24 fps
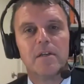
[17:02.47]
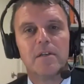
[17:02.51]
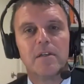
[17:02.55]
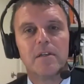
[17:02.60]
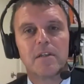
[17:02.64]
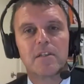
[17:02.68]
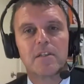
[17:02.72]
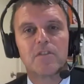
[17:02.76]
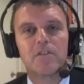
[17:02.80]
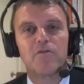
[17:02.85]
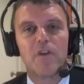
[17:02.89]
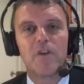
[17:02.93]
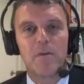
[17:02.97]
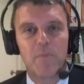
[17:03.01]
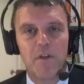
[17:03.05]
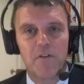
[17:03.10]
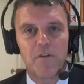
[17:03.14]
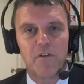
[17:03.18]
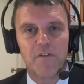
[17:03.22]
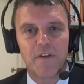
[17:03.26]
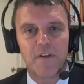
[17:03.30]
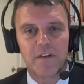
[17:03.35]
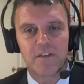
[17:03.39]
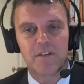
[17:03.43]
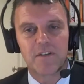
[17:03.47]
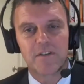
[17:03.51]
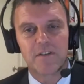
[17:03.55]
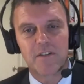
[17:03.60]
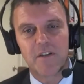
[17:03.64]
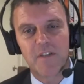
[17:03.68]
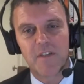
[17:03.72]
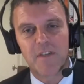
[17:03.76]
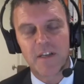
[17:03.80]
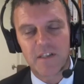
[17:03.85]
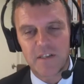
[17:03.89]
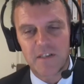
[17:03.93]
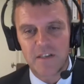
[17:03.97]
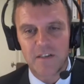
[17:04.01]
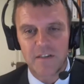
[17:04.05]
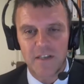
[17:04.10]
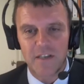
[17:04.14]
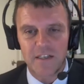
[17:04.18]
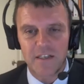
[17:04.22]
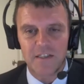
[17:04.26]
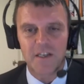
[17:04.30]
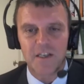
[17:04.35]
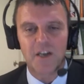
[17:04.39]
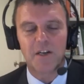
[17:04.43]
extreme weather events. So that's
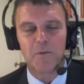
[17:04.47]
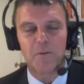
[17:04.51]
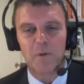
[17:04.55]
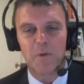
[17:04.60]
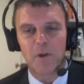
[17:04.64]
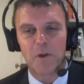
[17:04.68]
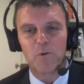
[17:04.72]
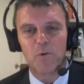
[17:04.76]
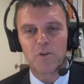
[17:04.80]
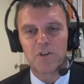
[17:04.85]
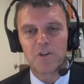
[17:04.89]
the idea. We'll launch